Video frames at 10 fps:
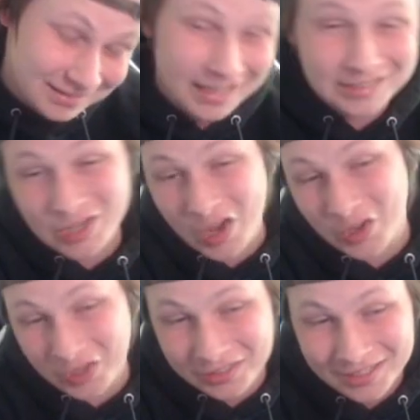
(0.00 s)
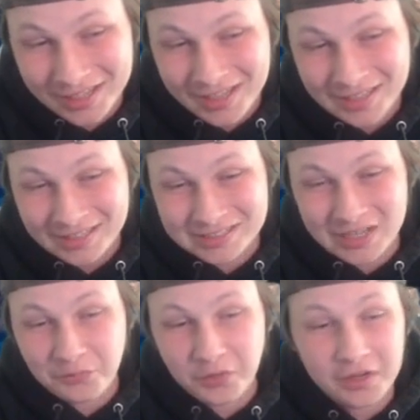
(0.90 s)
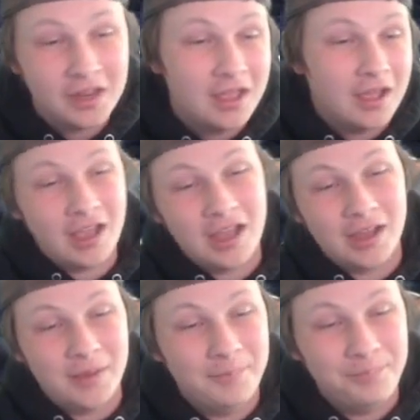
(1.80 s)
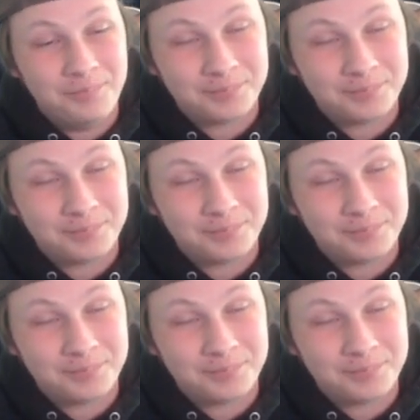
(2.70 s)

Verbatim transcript: that's not good. That's not fun. Um,